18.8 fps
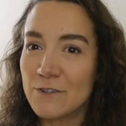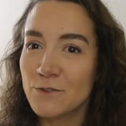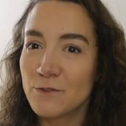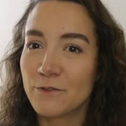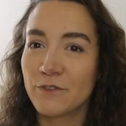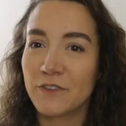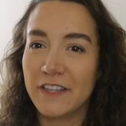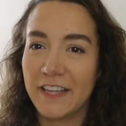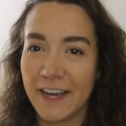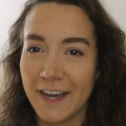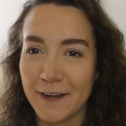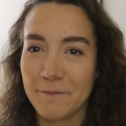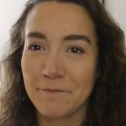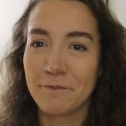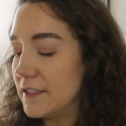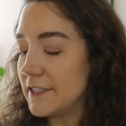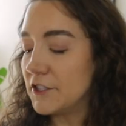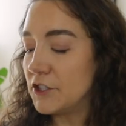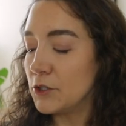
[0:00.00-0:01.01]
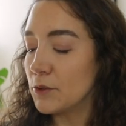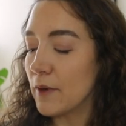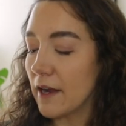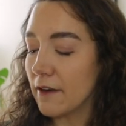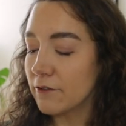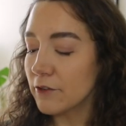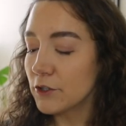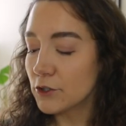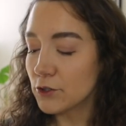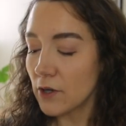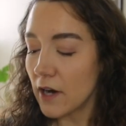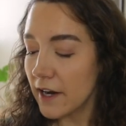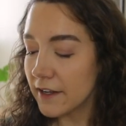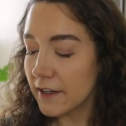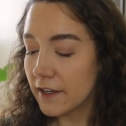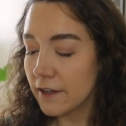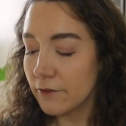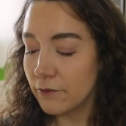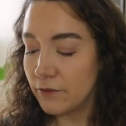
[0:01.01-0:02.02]
Oof, yeah. Did you ever try
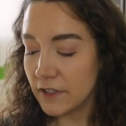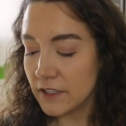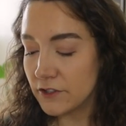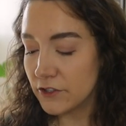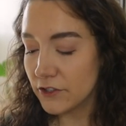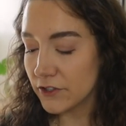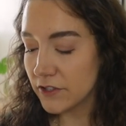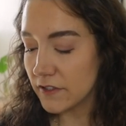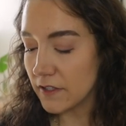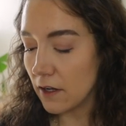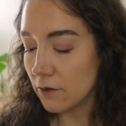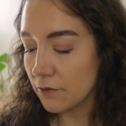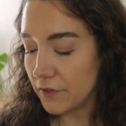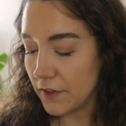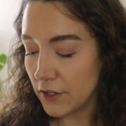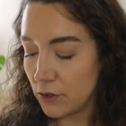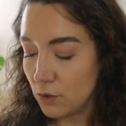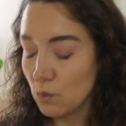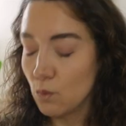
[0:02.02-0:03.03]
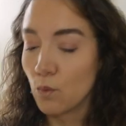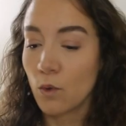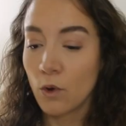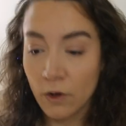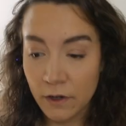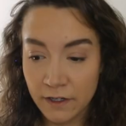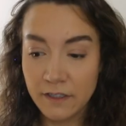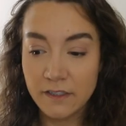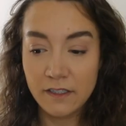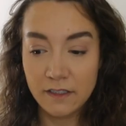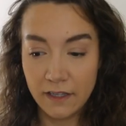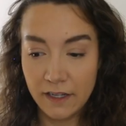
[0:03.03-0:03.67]
to convince yourself that you weren't a